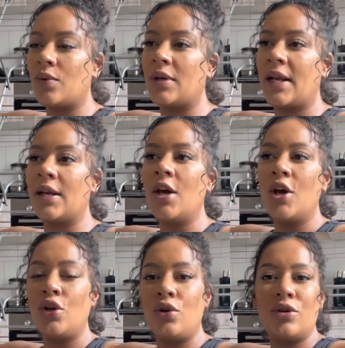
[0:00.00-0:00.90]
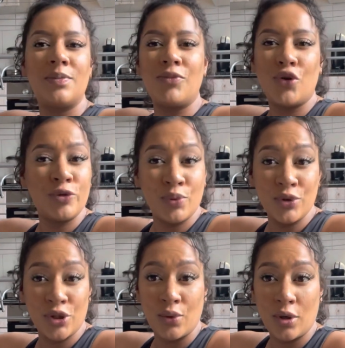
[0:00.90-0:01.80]
And then, because the hospital's
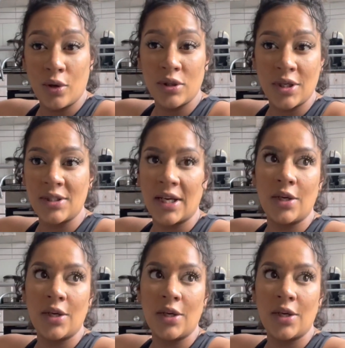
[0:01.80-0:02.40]
so close, so I was like,